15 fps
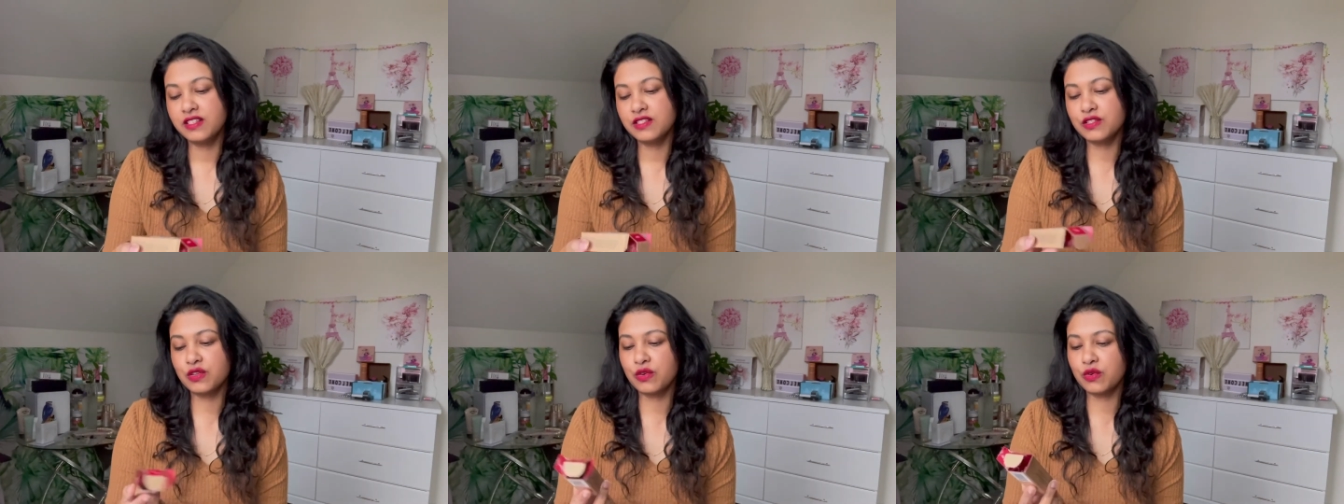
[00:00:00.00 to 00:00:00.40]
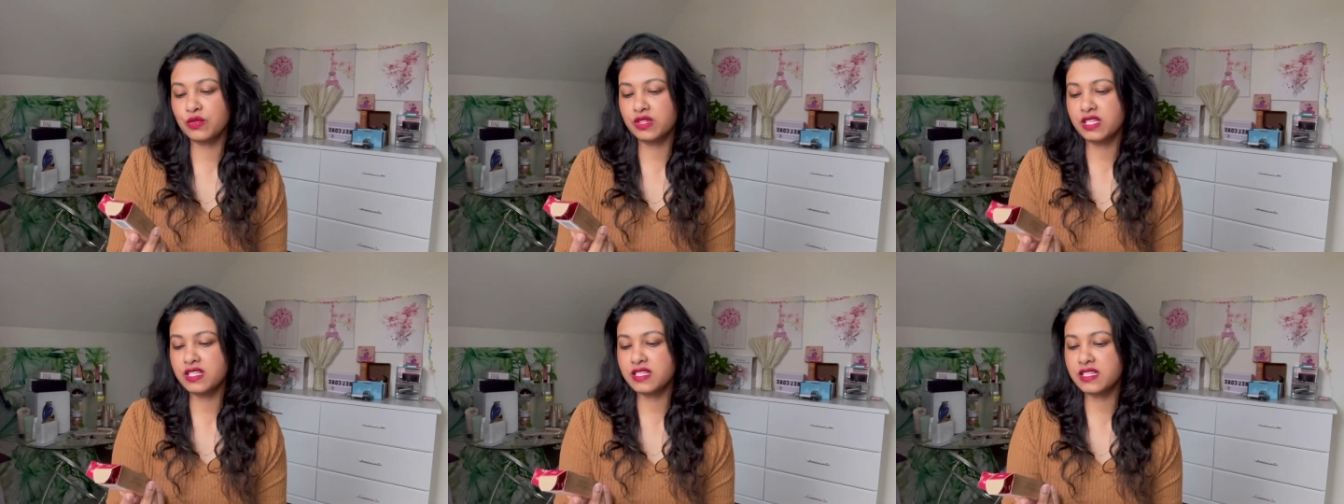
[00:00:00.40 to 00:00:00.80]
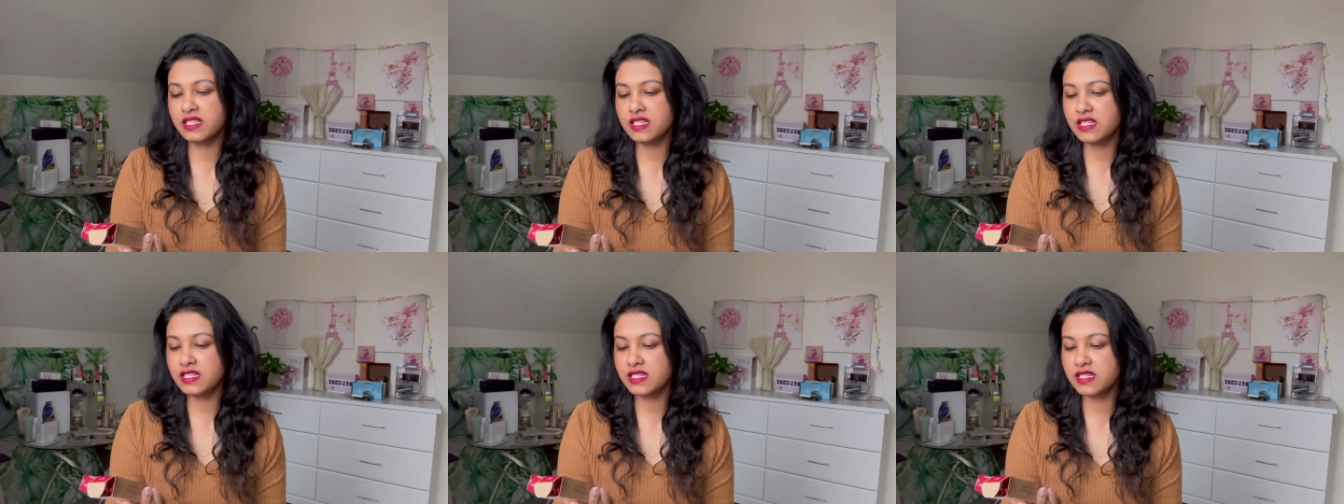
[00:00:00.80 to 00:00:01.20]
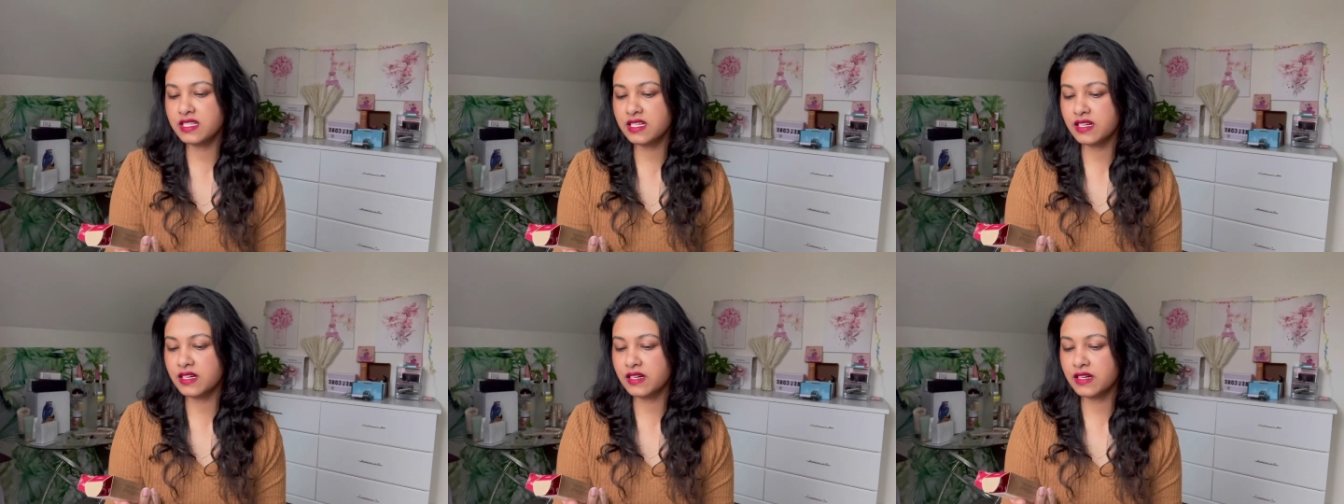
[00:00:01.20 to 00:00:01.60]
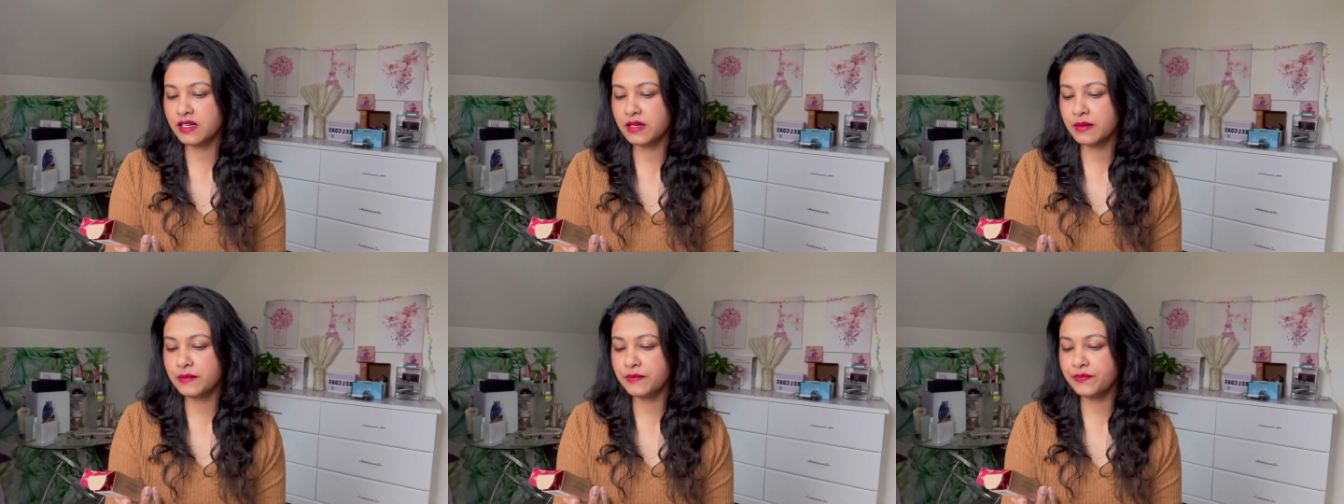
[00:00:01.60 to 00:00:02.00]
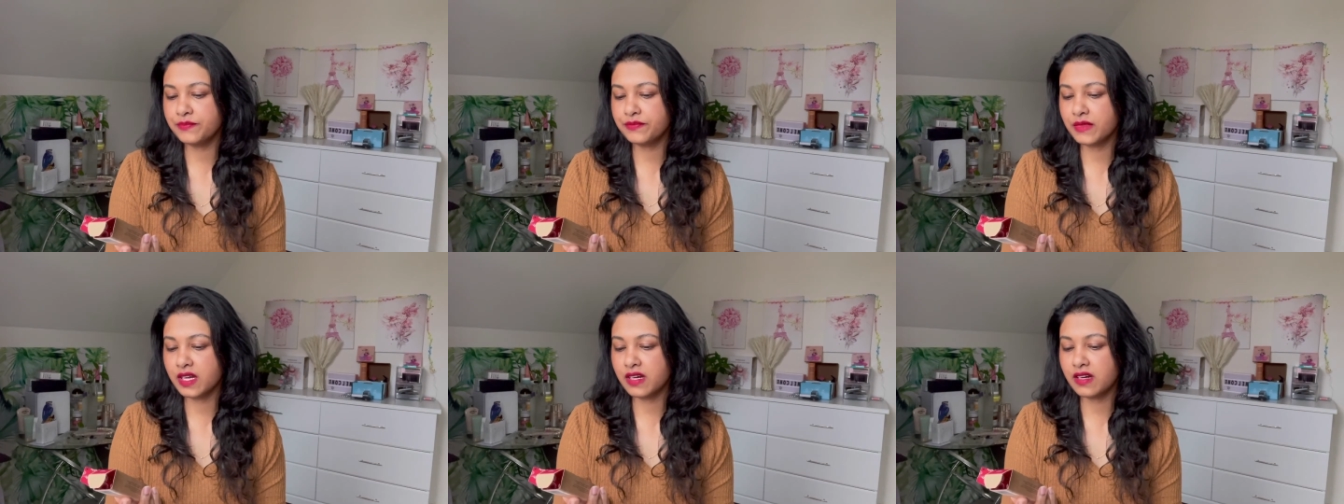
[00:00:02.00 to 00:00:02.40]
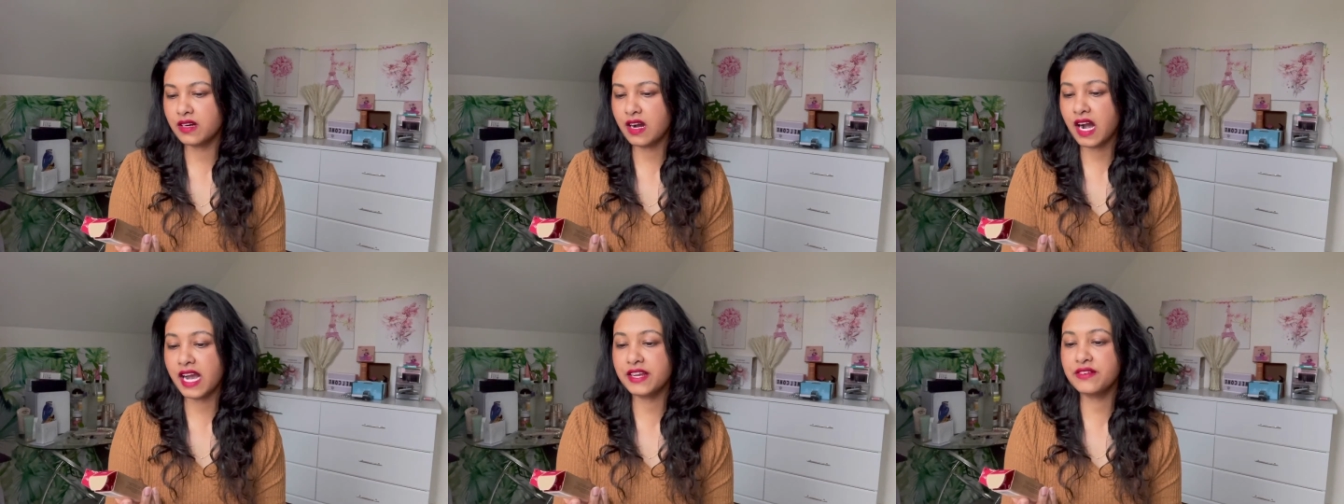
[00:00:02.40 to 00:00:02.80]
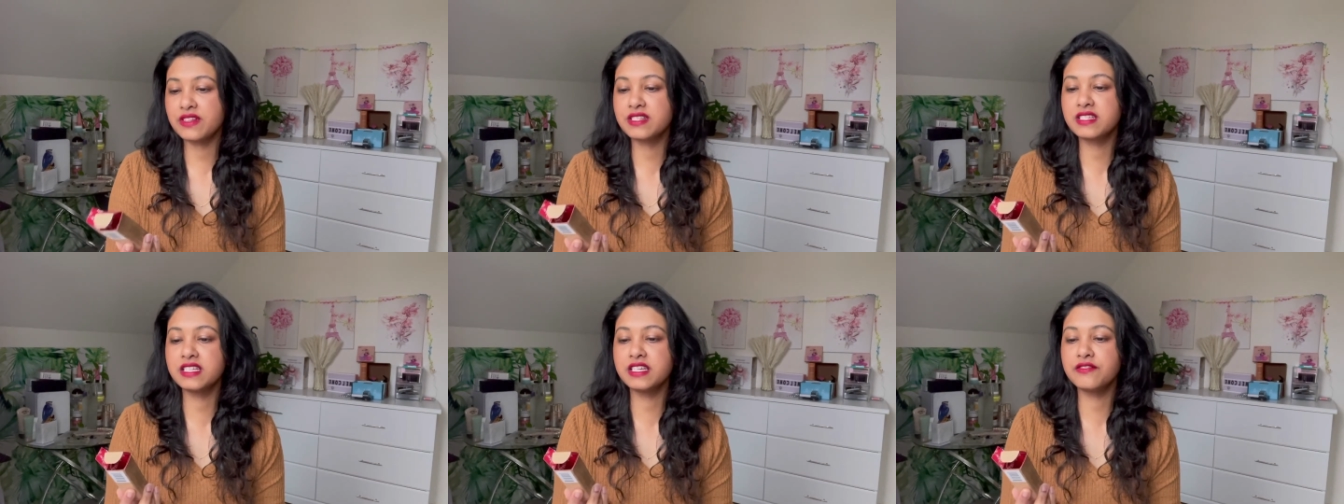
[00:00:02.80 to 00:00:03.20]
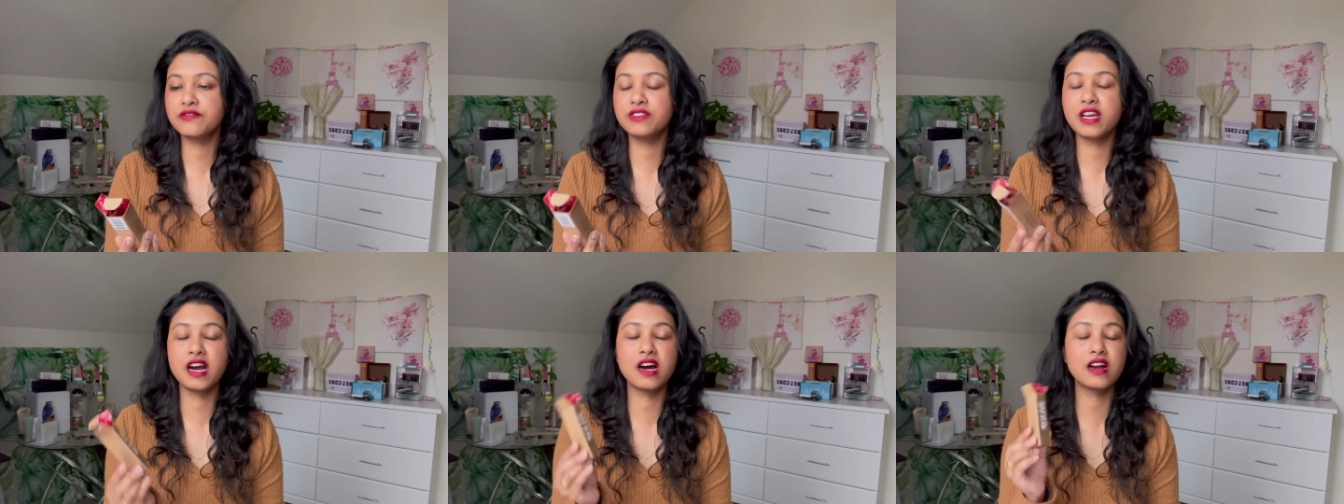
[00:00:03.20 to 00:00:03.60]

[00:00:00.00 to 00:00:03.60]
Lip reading: So this is I received